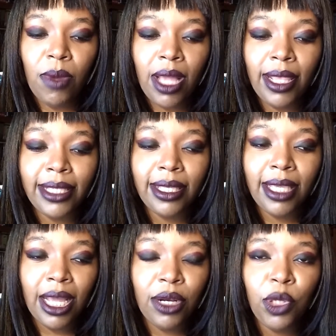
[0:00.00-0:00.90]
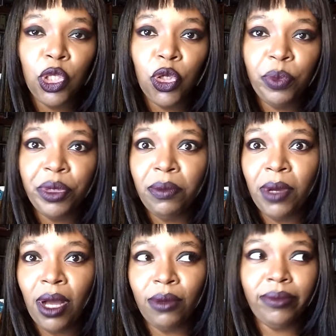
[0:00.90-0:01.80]
I like to think I know a little bit
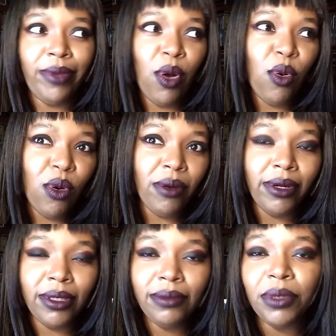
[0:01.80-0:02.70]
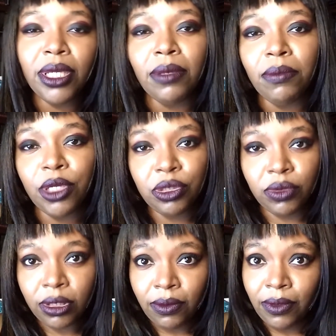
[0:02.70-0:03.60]
about horror, being the
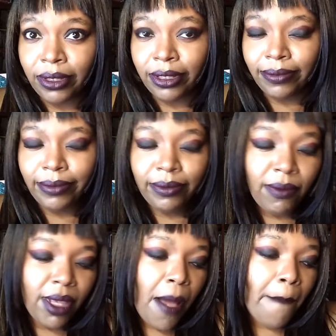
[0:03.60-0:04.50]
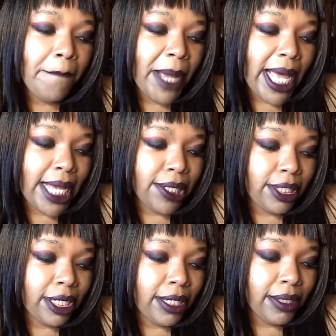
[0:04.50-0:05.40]
mistress of it.
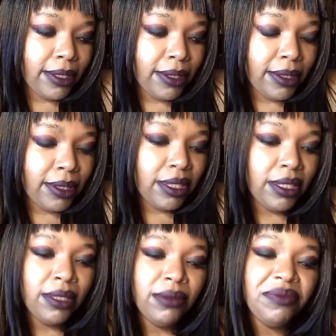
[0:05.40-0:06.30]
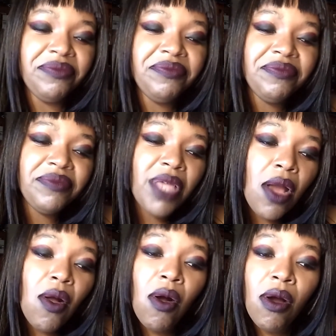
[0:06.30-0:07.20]
But
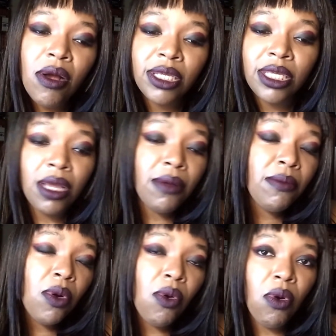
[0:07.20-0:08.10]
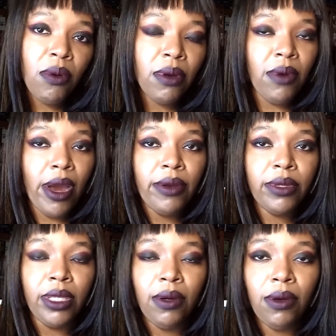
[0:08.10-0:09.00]
there are some horror
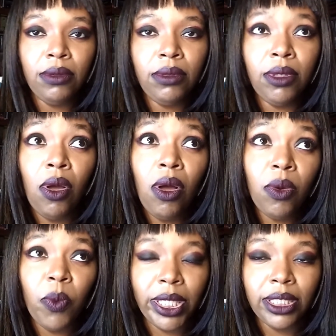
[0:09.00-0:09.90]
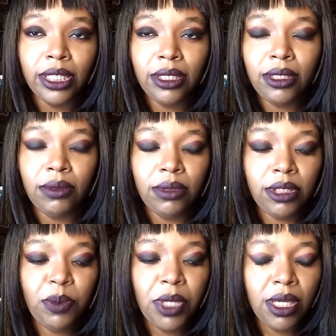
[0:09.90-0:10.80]
writers that are long-winded, so to
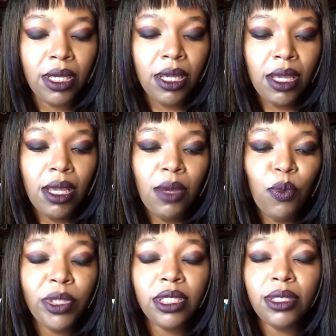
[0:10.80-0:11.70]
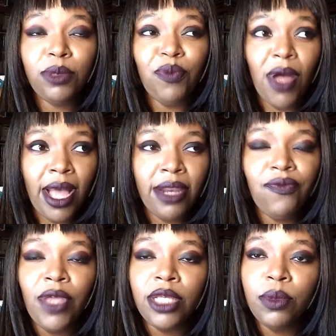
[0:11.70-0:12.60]
speak, which is fine
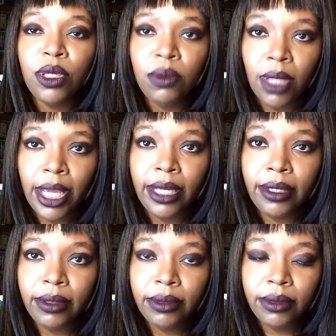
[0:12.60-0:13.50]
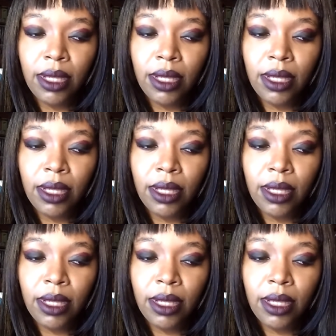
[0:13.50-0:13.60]
if that's what you like.